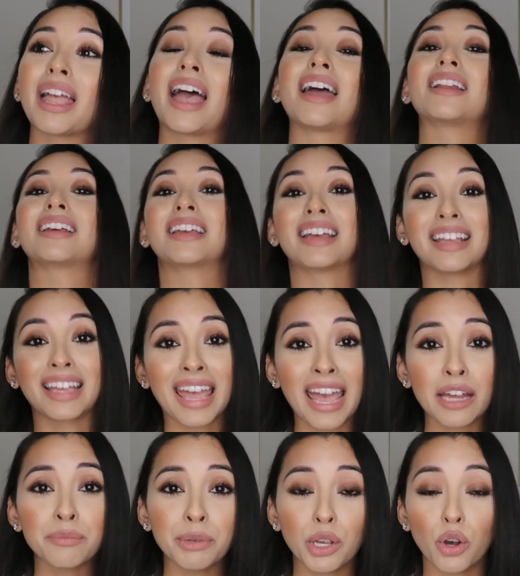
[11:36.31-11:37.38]
and it
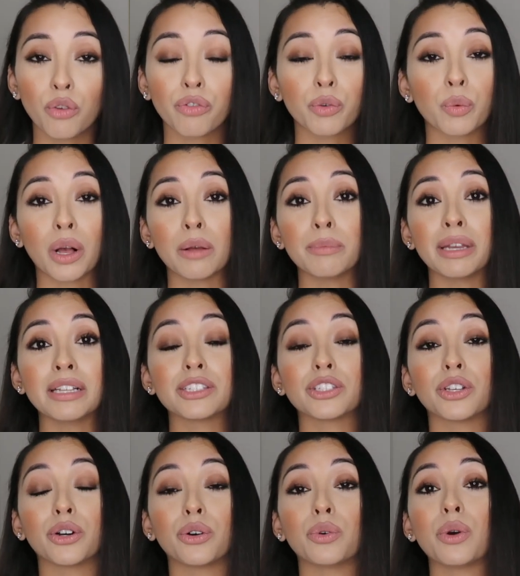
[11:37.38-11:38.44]
can be overwhelming,
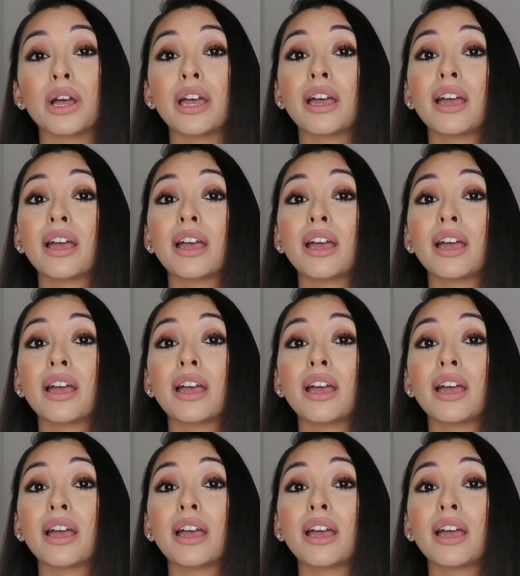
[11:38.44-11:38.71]
so